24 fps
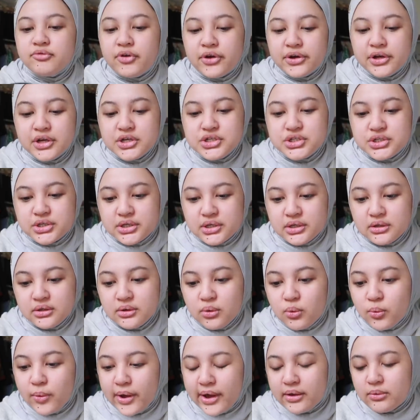Foundation,
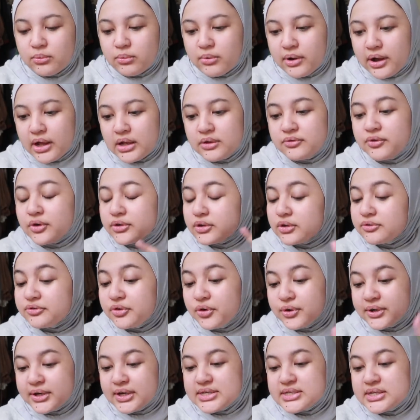Wet n Wild Photo
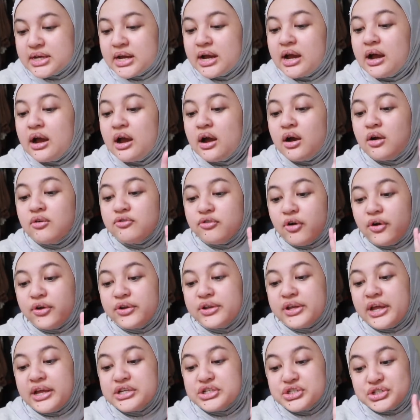Focus
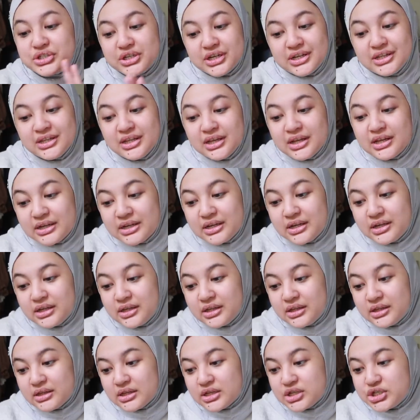Foundation
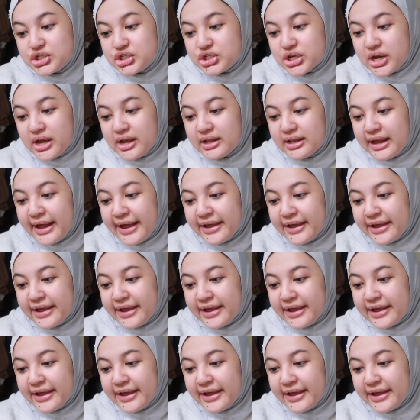in Shell